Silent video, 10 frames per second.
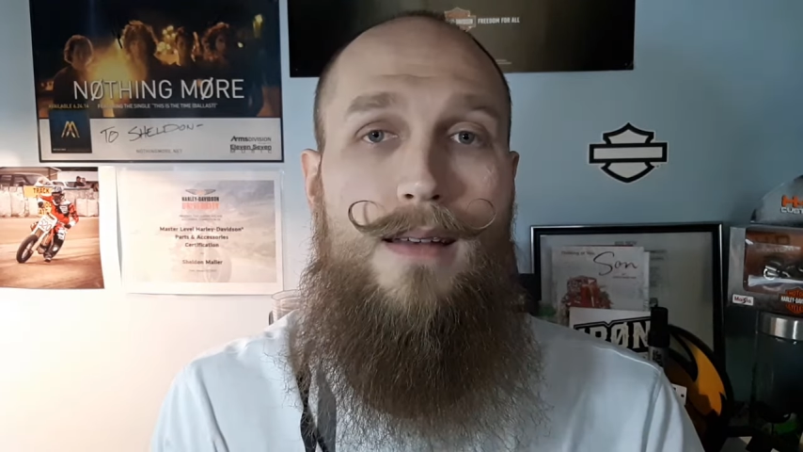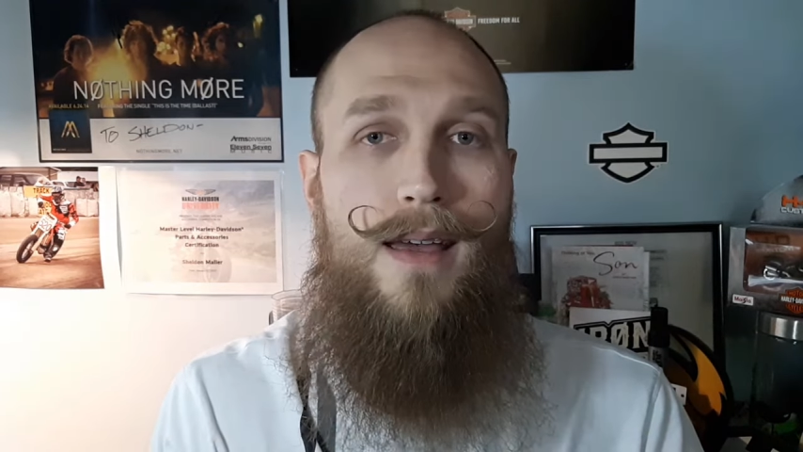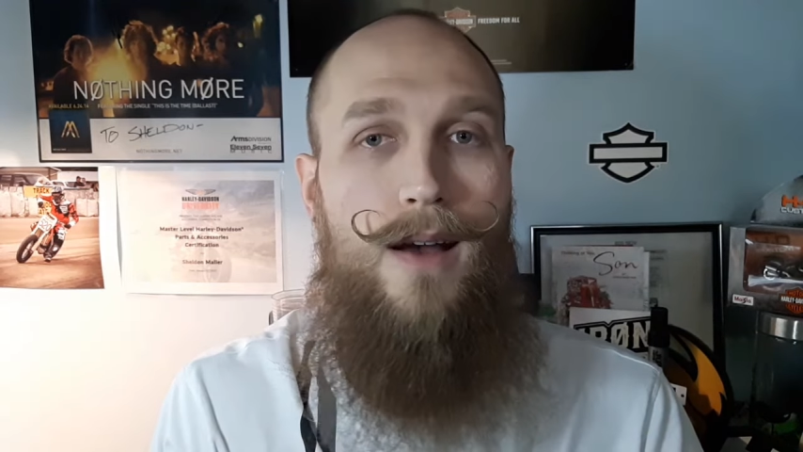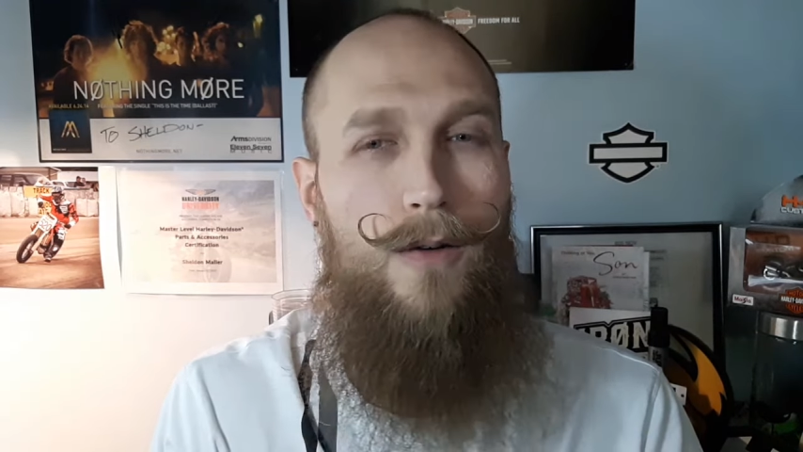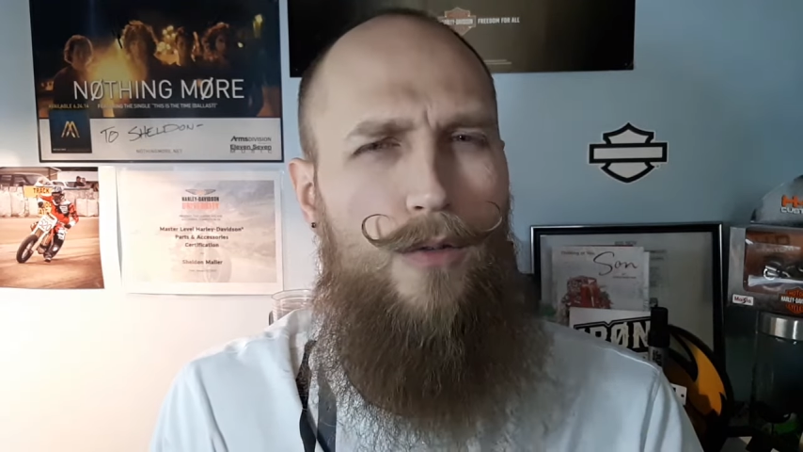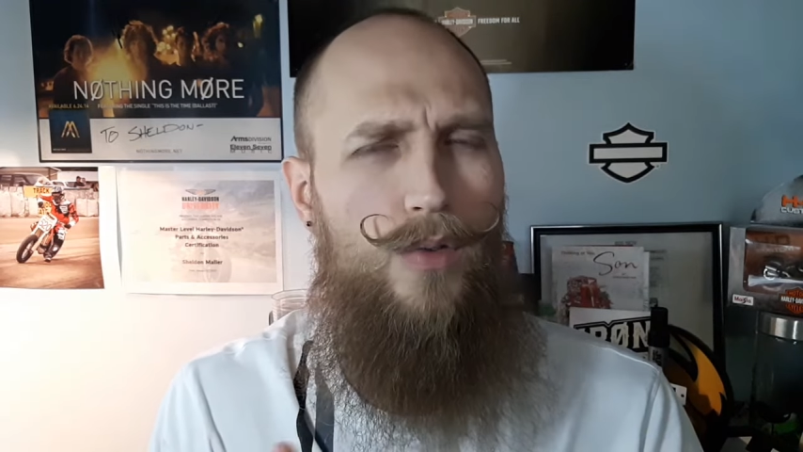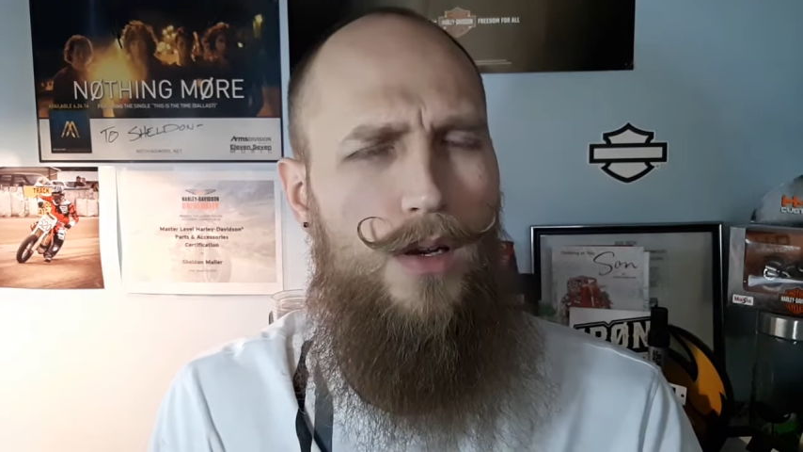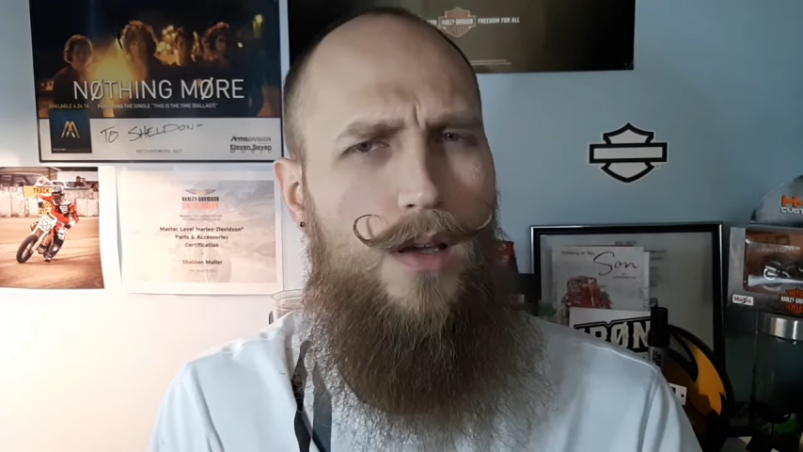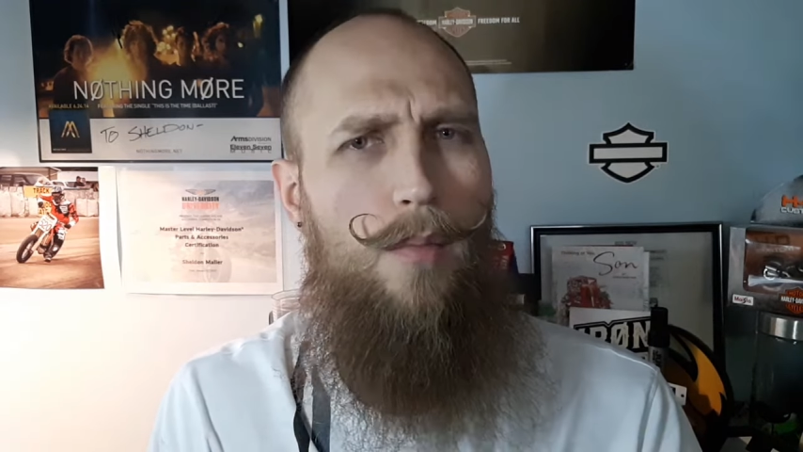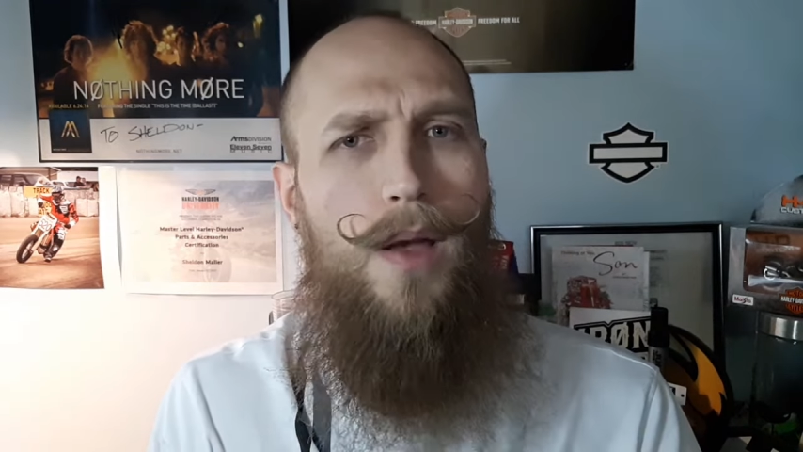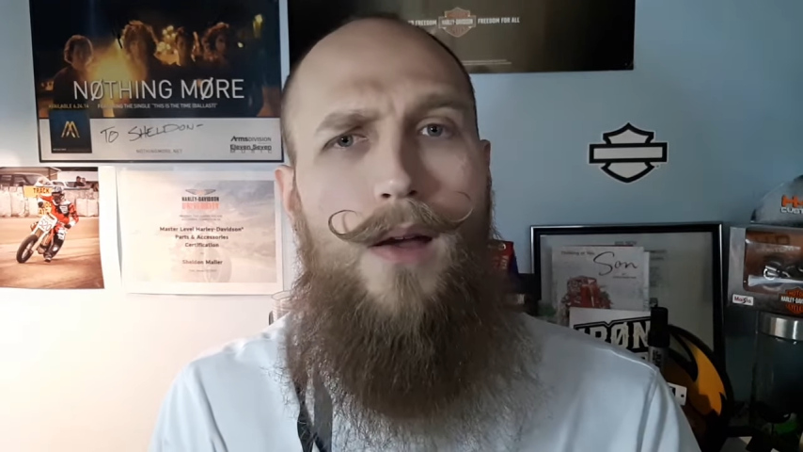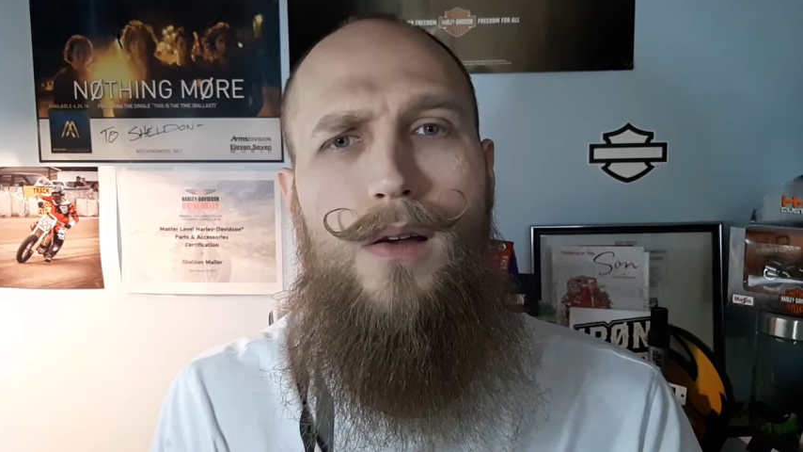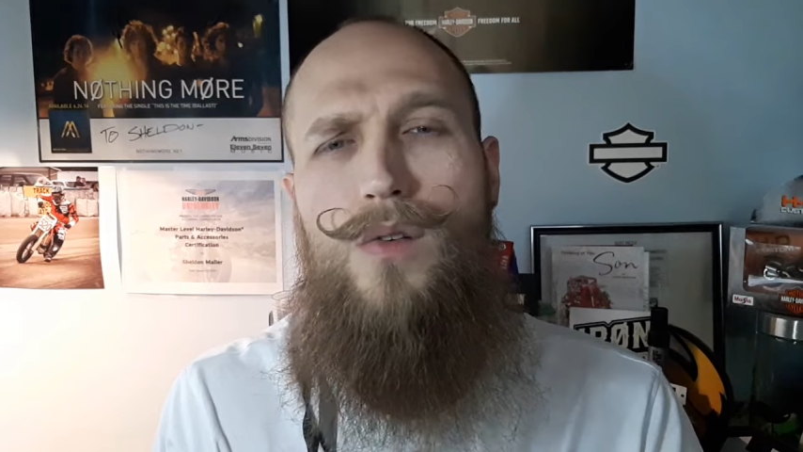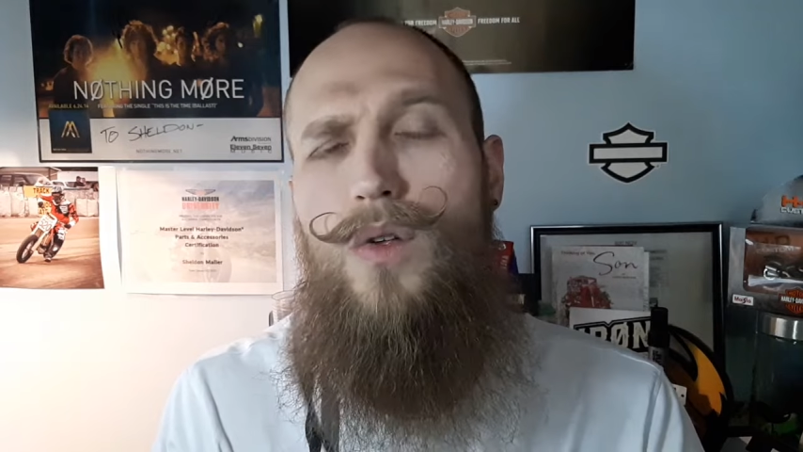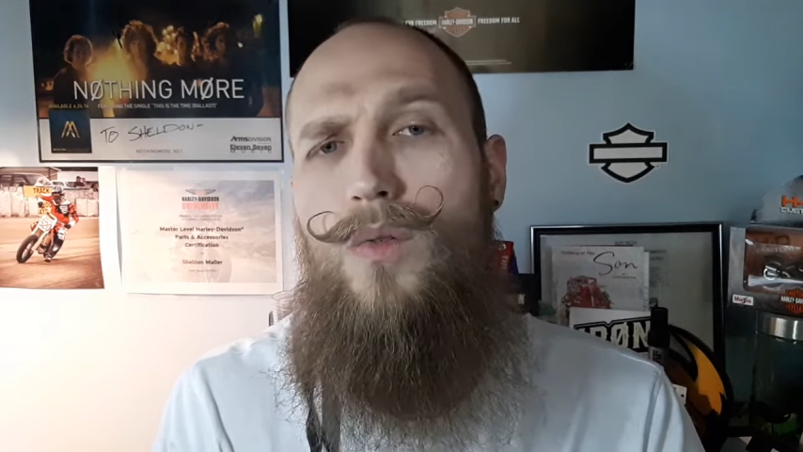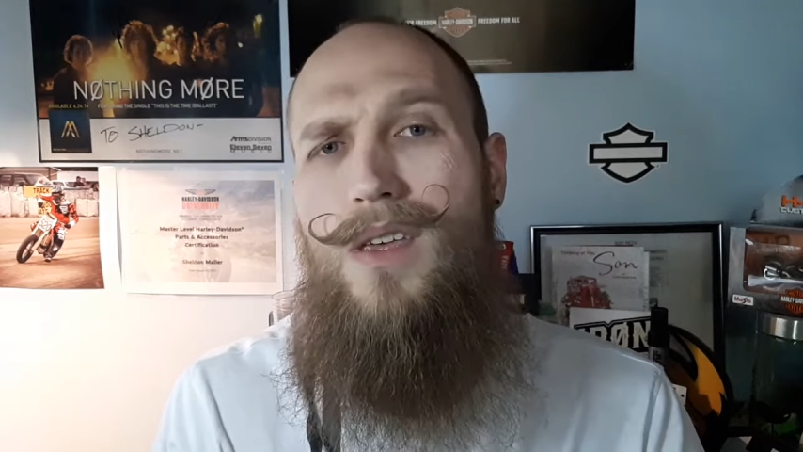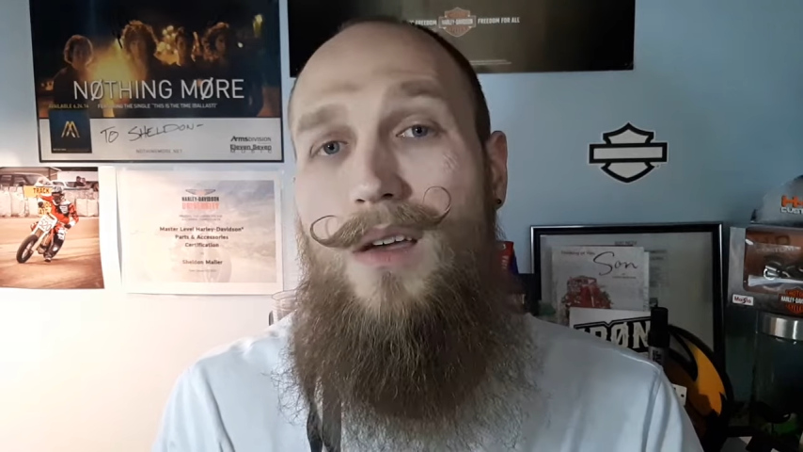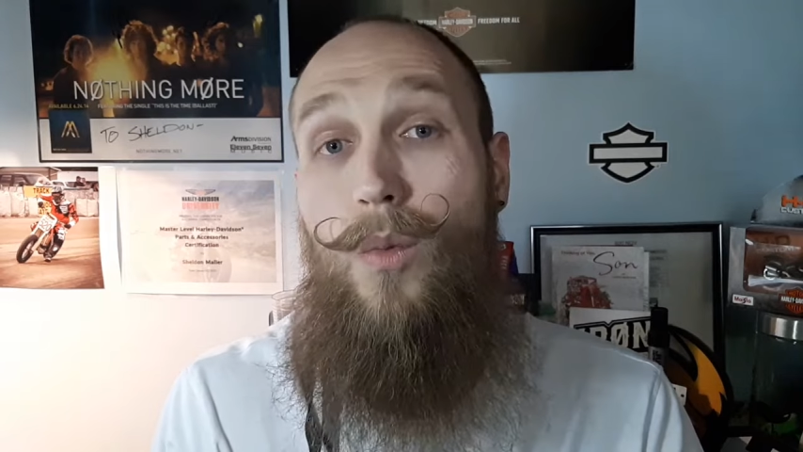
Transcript: Now, if we're going to compare it to the